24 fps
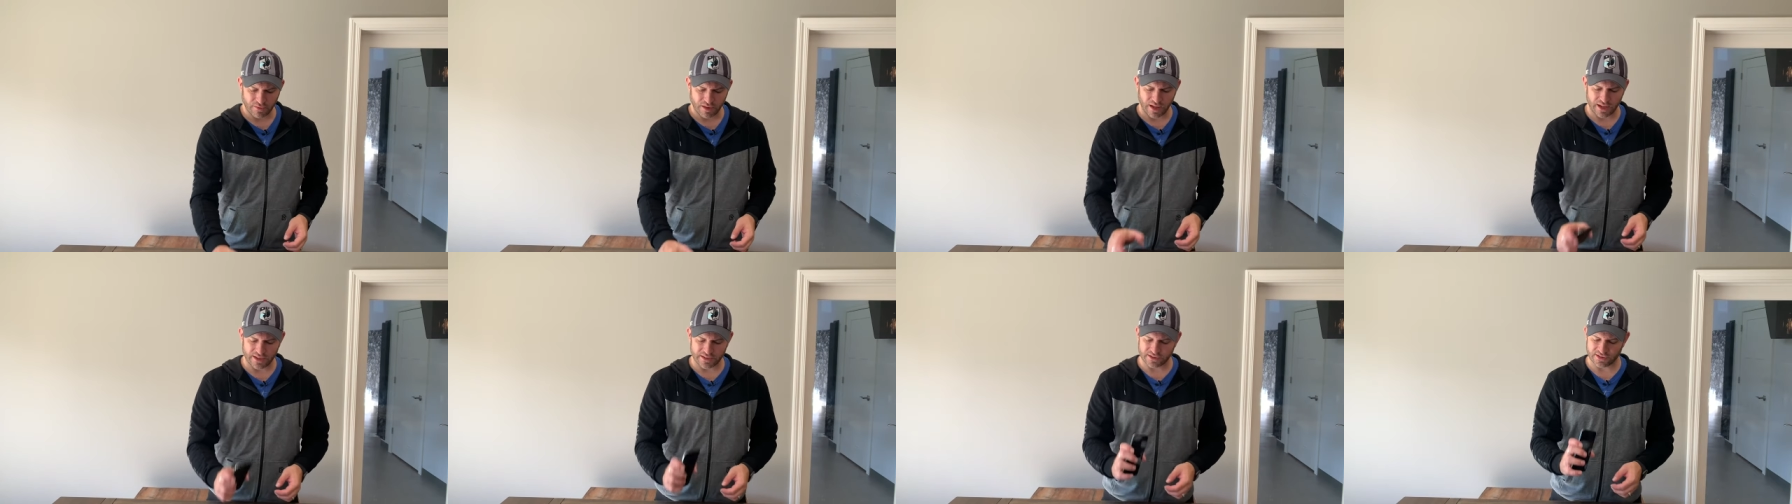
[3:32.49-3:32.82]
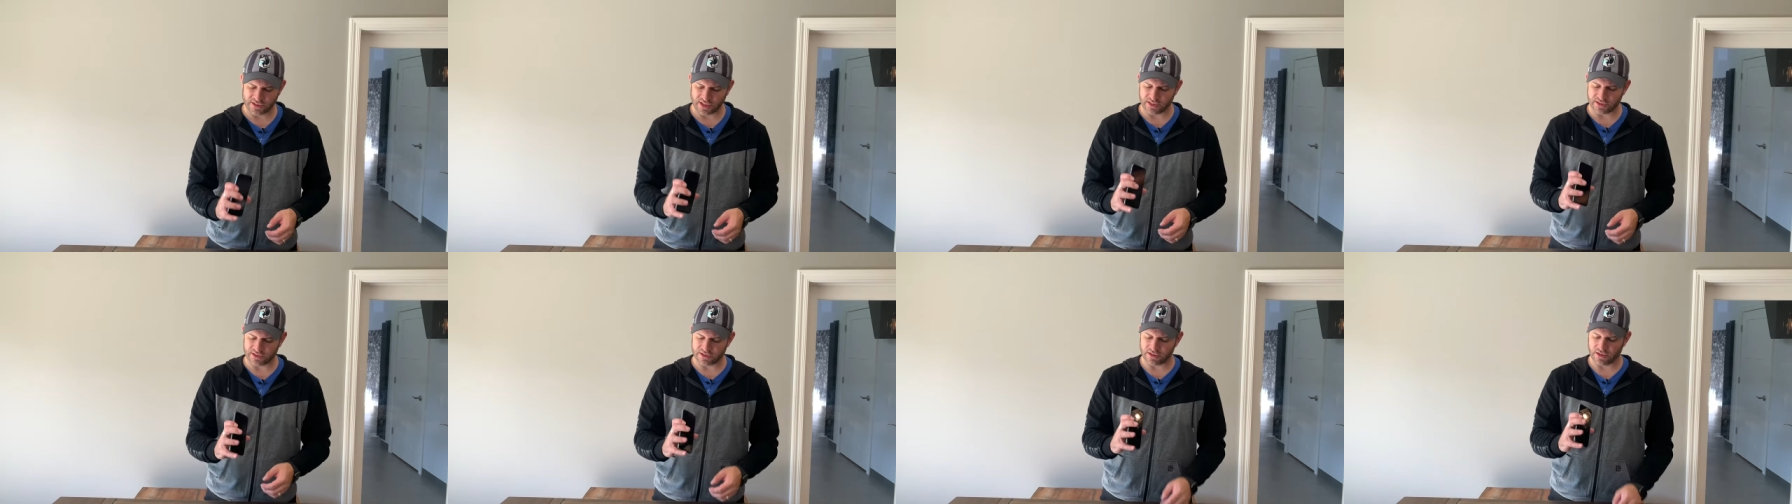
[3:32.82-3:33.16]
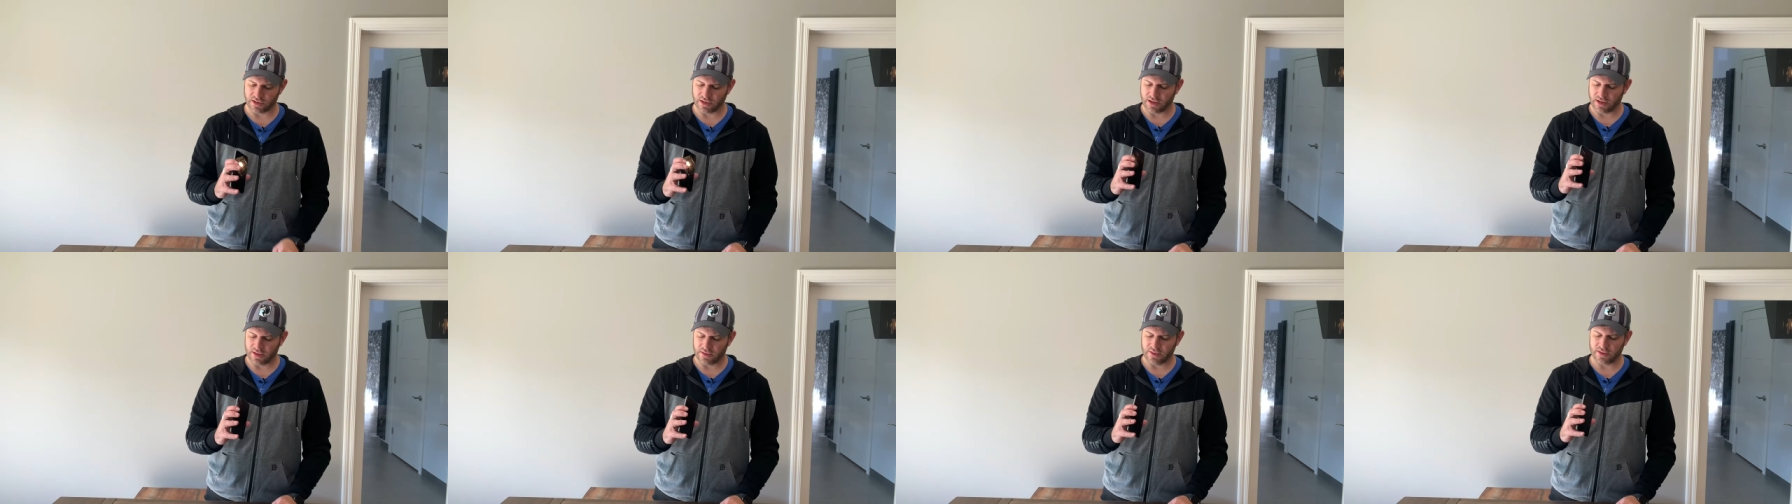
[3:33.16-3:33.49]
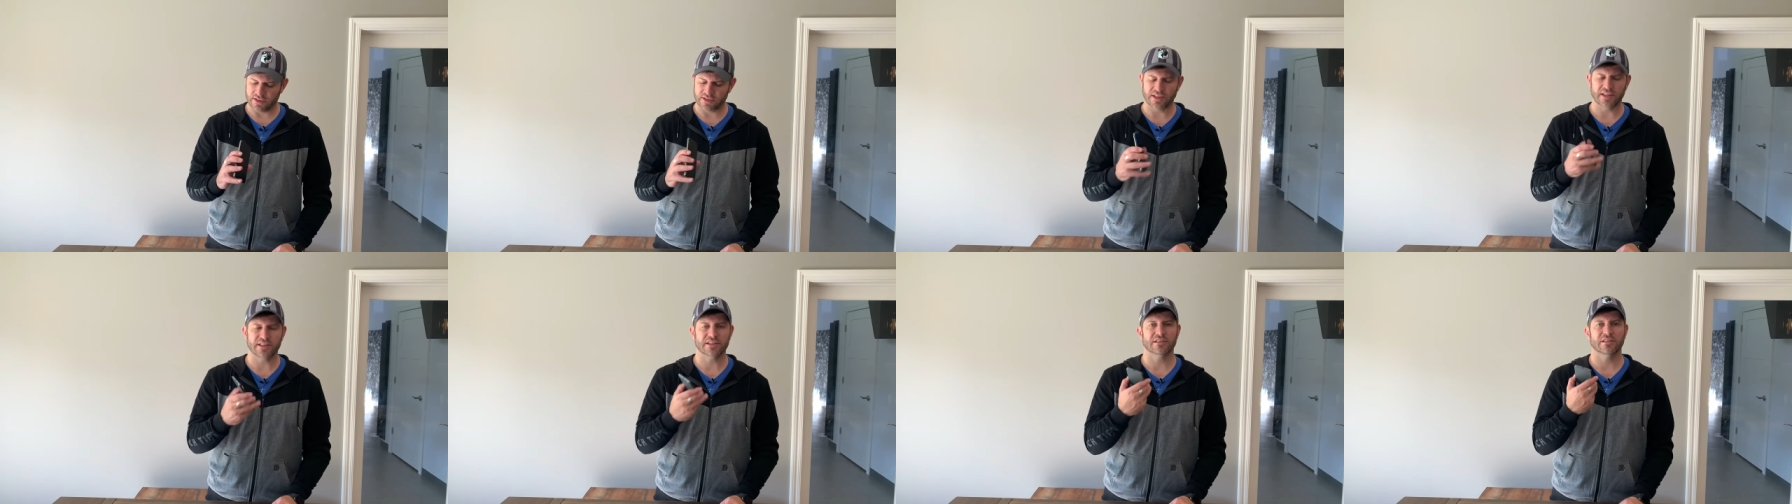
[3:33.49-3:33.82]
is since
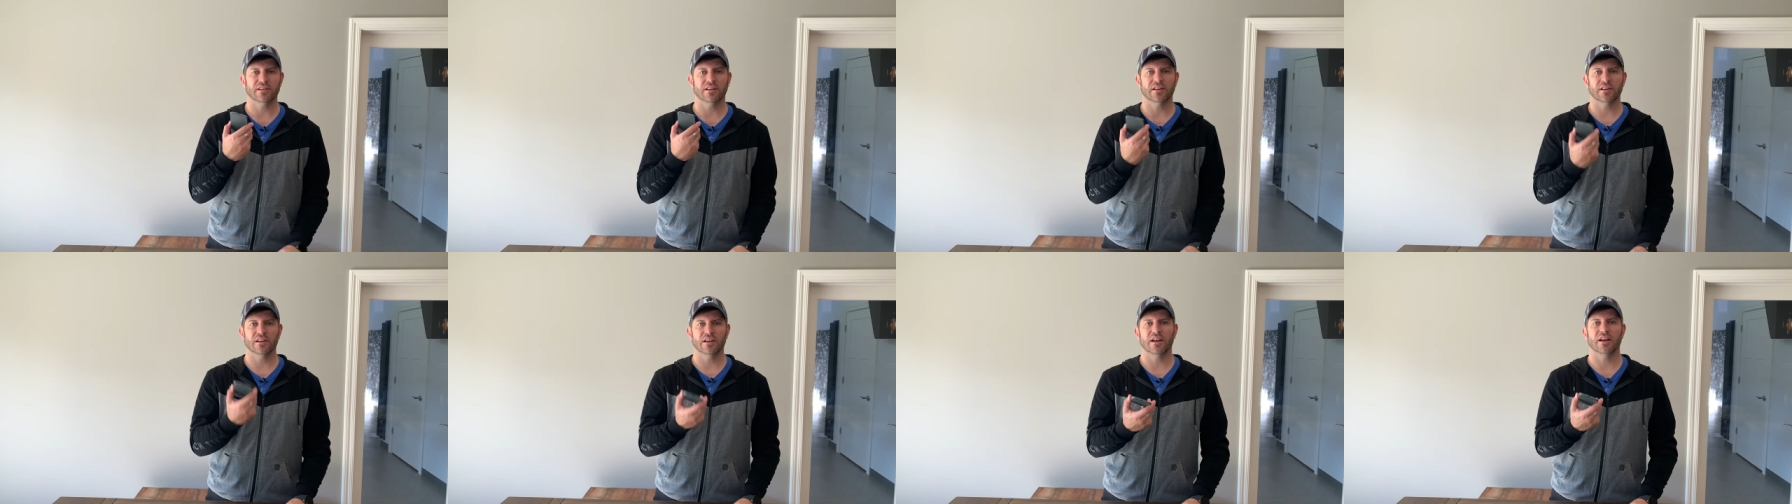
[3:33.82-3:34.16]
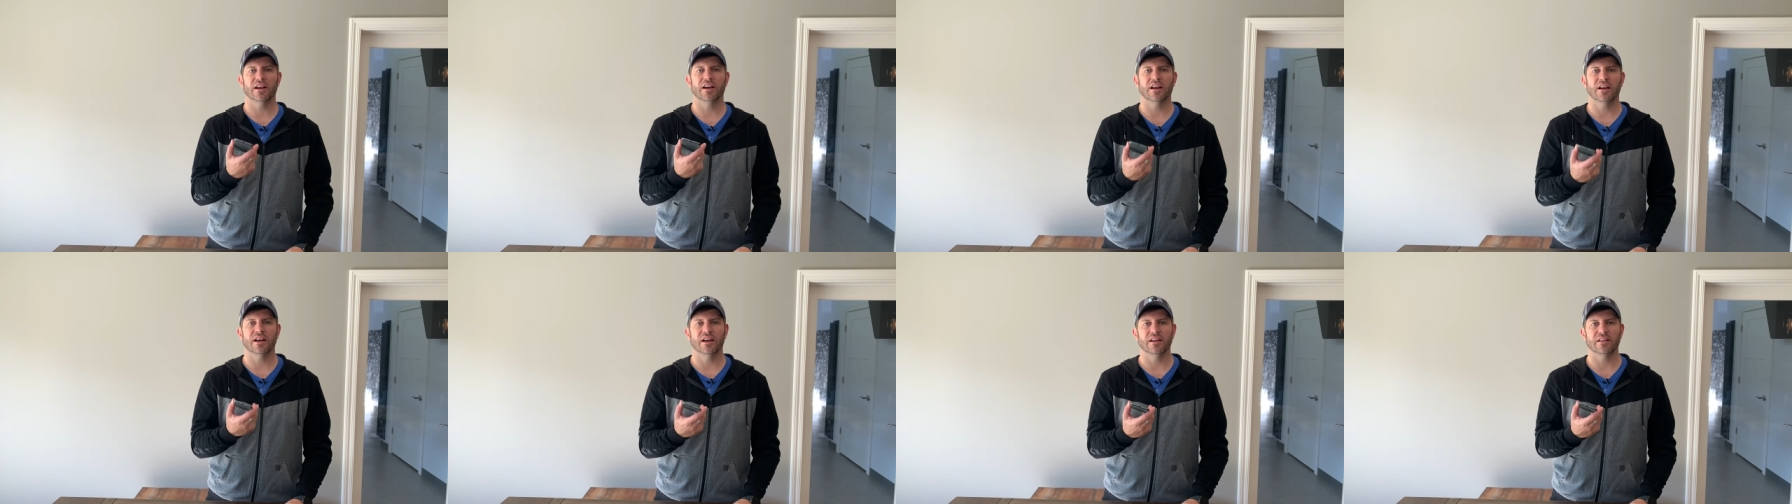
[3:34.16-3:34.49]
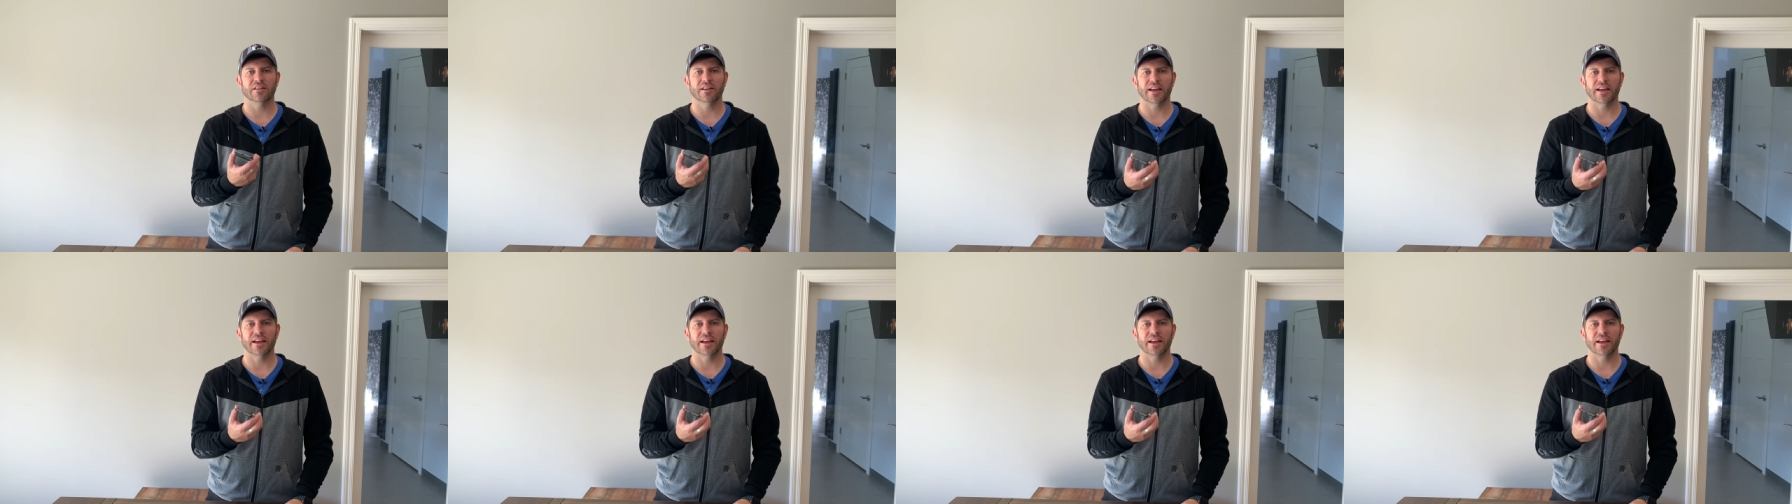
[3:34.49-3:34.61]
this is a uh,